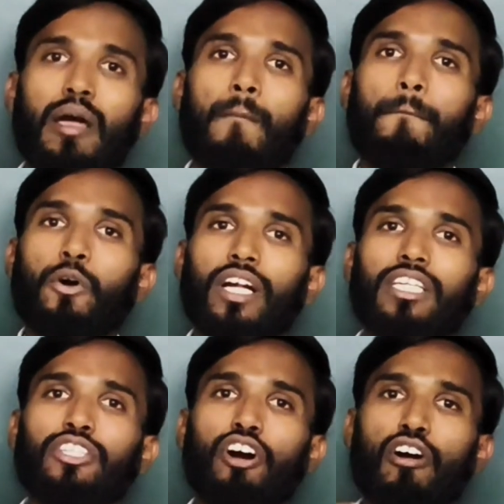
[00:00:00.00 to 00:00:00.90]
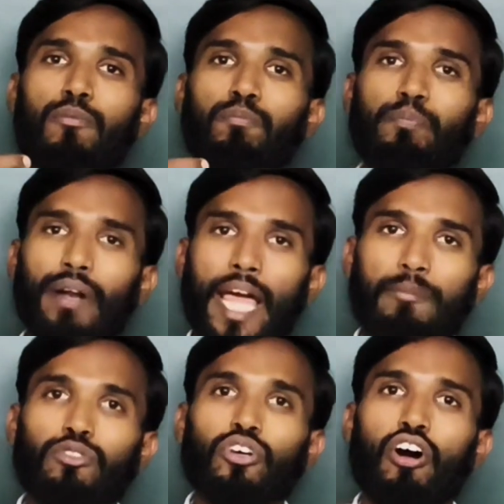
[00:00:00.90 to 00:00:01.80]
product of
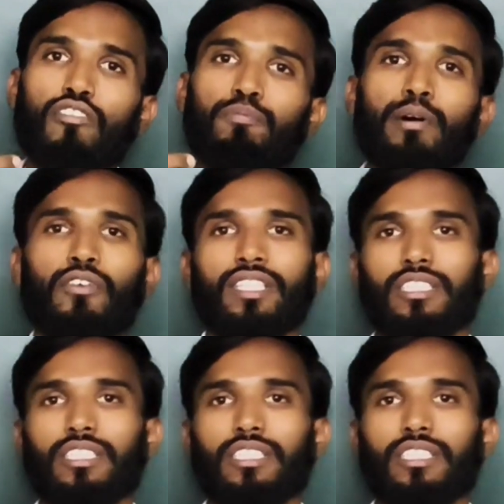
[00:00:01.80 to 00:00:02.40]
primes of powers,